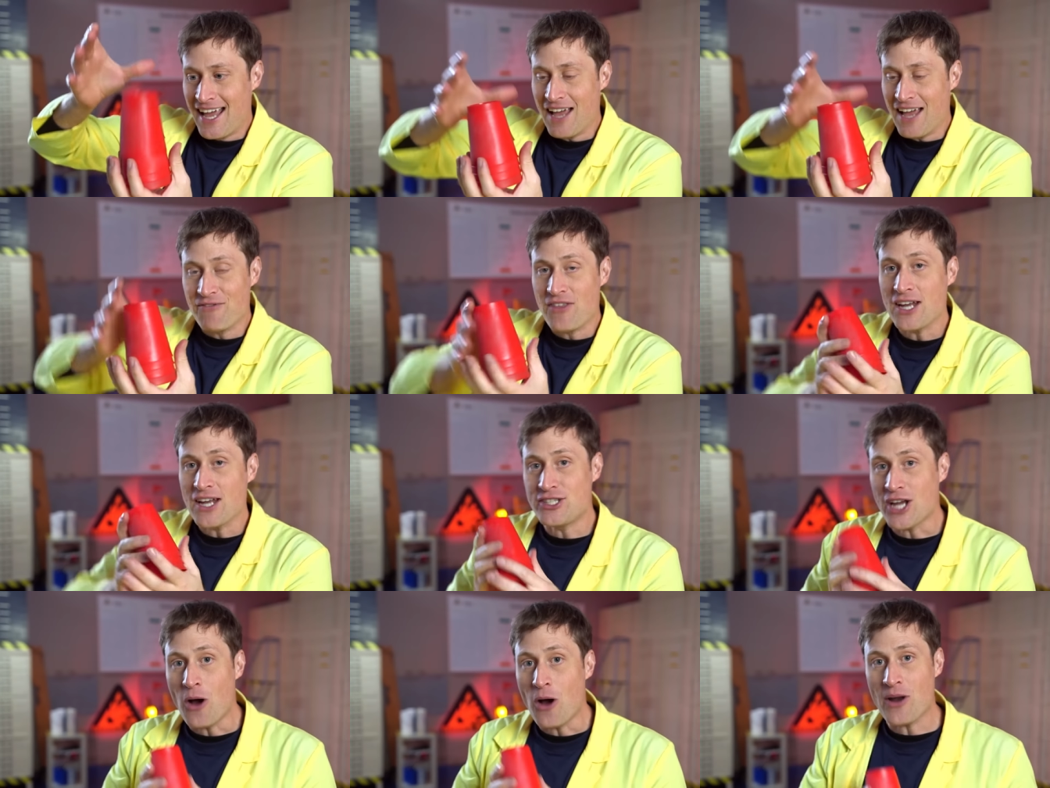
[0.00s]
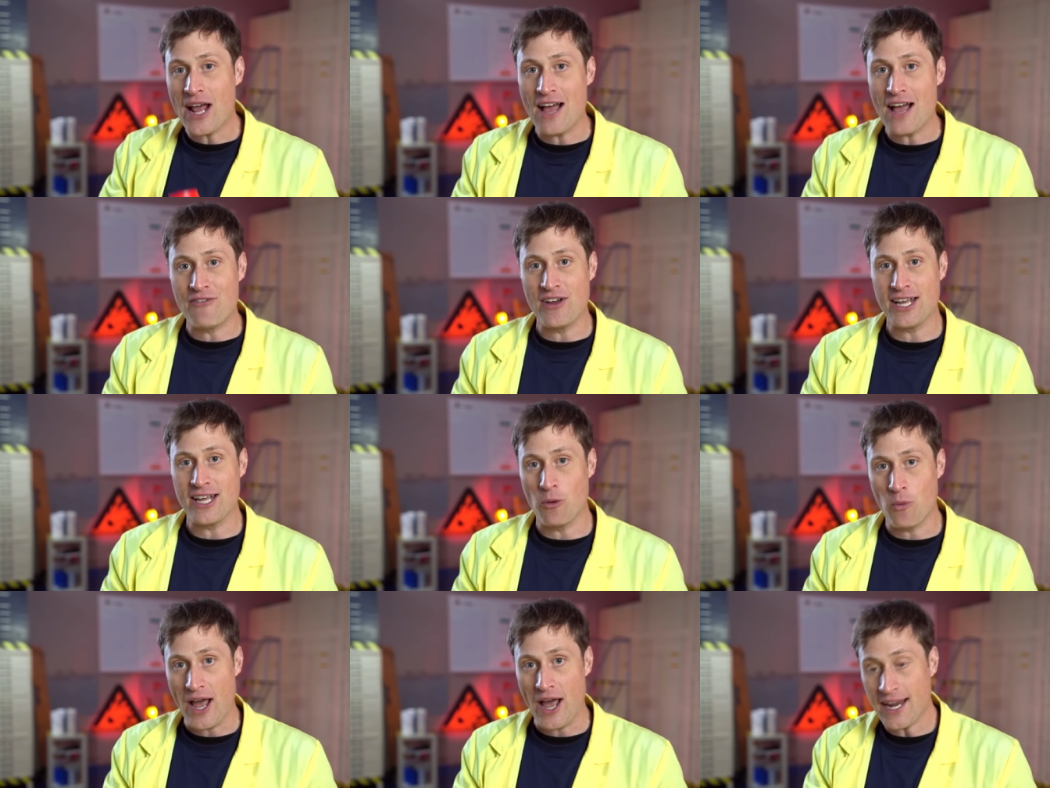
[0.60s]
If they don't have
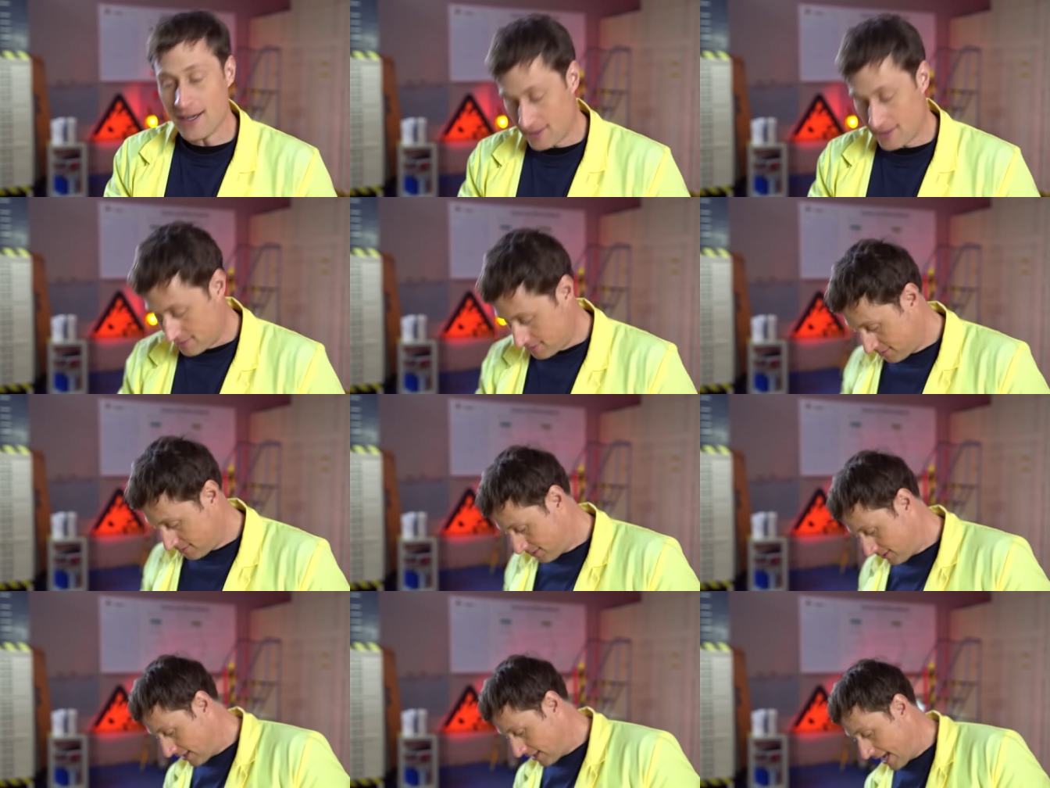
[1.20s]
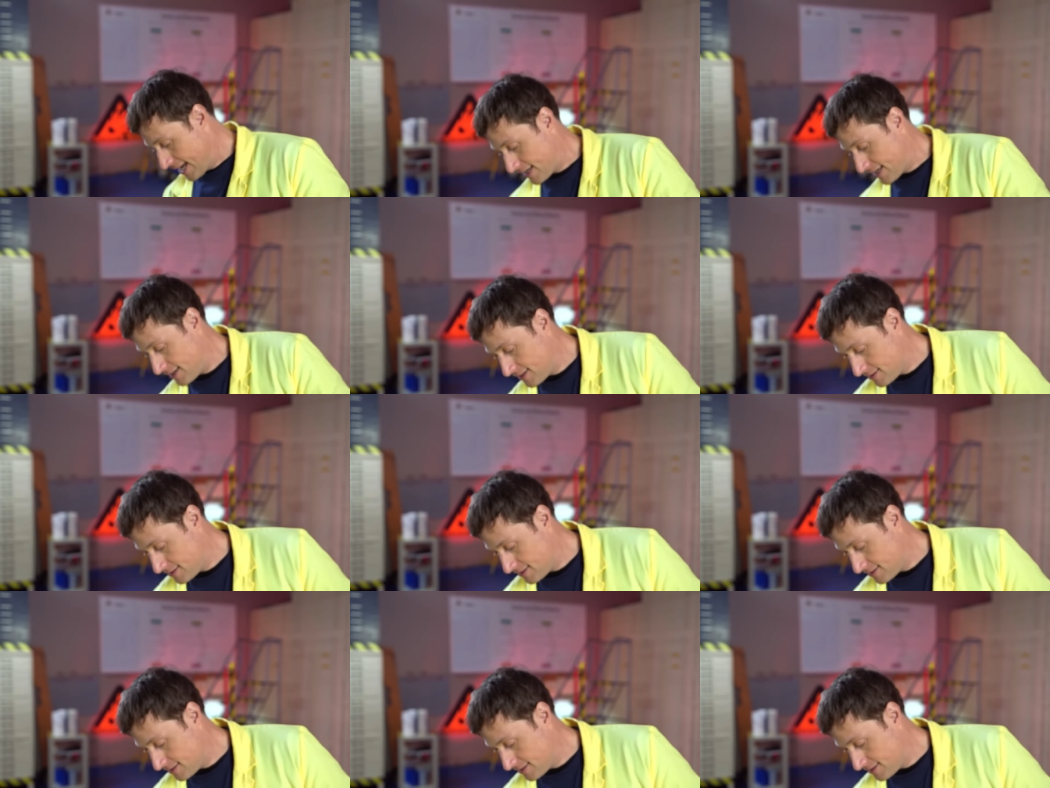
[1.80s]
any weight, like,